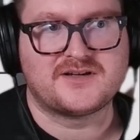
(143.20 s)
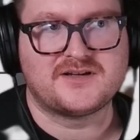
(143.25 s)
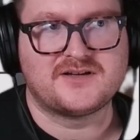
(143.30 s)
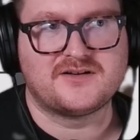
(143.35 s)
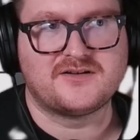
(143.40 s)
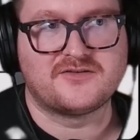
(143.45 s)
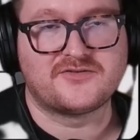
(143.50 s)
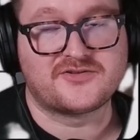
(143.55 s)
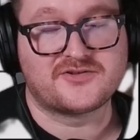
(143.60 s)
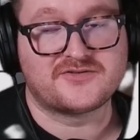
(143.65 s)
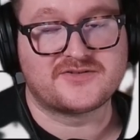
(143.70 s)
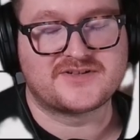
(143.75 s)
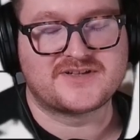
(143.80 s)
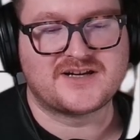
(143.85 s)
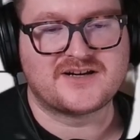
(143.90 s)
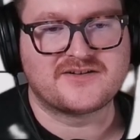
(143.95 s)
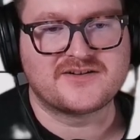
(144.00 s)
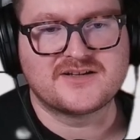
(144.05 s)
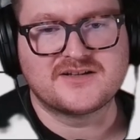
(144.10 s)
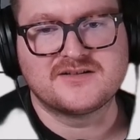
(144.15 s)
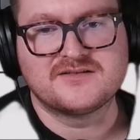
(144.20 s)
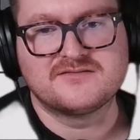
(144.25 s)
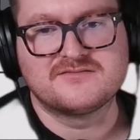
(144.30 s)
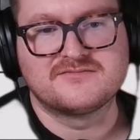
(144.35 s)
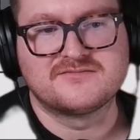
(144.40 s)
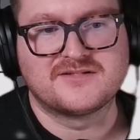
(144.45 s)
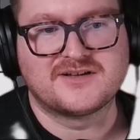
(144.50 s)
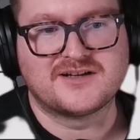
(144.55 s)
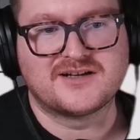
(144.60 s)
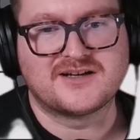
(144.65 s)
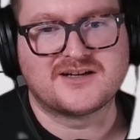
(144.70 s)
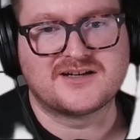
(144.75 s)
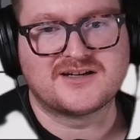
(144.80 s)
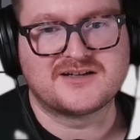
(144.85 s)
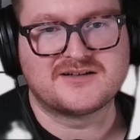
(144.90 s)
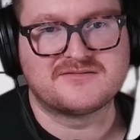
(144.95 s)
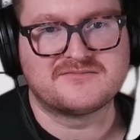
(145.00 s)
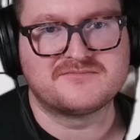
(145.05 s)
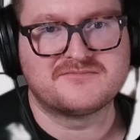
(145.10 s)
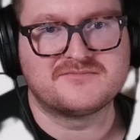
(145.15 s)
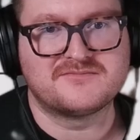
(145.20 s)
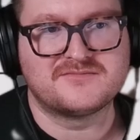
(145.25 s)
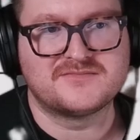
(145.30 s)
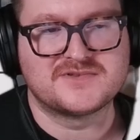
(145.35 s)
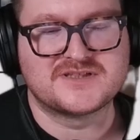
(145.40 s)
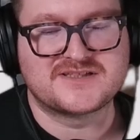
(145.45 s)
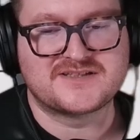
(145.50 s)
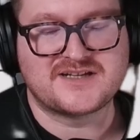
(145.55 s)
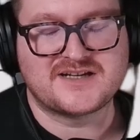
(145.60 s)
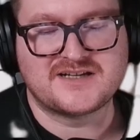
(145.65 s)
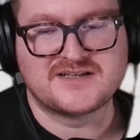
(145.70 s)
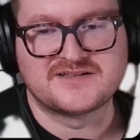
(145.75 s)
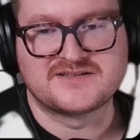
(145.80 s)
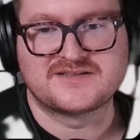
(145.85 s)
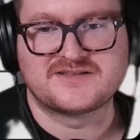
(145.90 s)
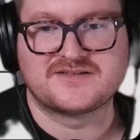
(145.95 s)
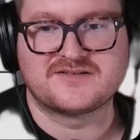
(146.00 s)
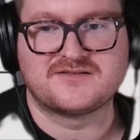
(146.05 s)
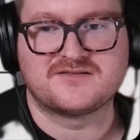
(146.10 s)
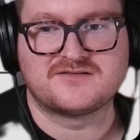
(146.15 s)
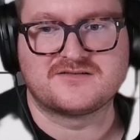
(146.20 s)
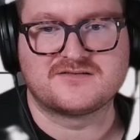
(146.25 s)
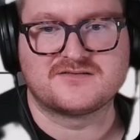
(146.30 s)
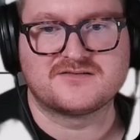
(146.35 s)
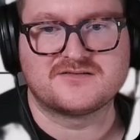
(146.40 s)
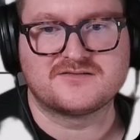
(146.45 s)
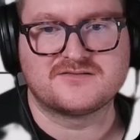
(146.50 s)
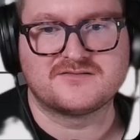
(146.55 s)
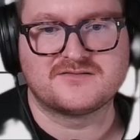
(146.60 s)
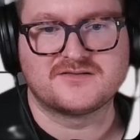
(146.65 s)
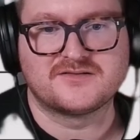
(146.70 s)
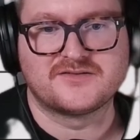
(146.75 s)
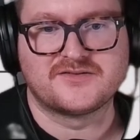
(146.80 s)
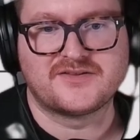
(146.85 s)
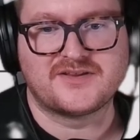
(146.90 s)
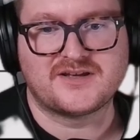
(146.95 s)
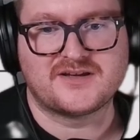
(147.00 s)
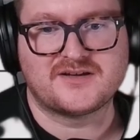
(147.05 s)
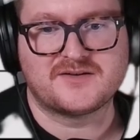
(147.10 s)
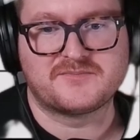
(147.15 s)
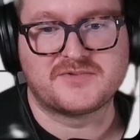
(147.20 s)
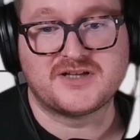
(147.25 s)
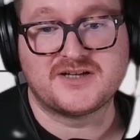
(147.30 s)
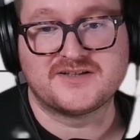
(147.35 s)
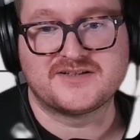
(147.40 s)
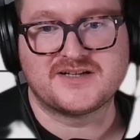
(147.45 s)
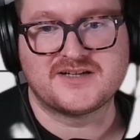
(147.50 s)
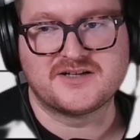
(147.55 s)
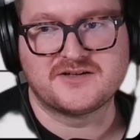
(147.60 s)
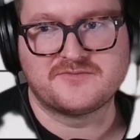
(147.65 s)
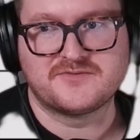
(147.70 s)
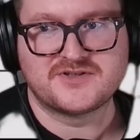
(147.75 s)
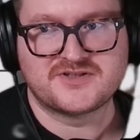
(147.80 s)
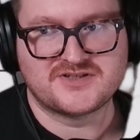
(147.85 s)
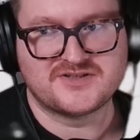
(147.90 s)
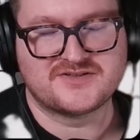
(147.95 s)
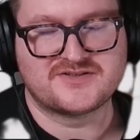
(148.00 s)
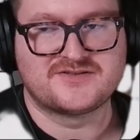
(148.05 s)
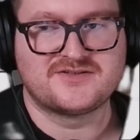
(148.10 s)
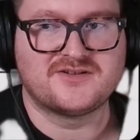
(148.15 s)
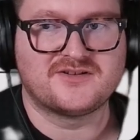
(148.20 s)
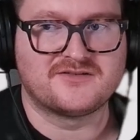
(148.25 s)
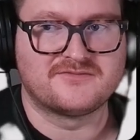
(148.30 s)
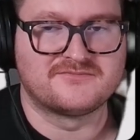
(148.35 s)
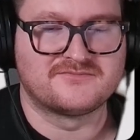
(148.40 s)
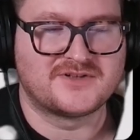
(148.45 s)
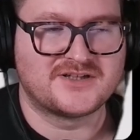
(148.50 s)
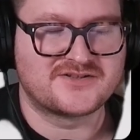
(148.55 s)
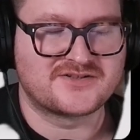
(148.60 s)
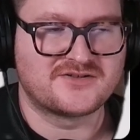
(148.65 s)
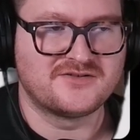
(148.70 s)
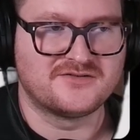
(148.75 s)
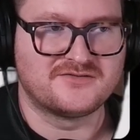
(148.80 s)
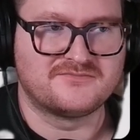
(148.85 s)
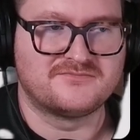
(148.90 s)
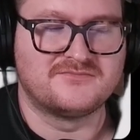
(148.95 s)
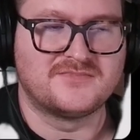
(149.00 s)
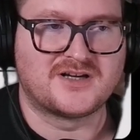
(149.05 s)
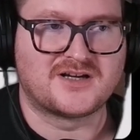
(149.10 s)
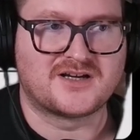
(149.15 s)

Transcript: authoritarian stance on the plant data, which is, it's good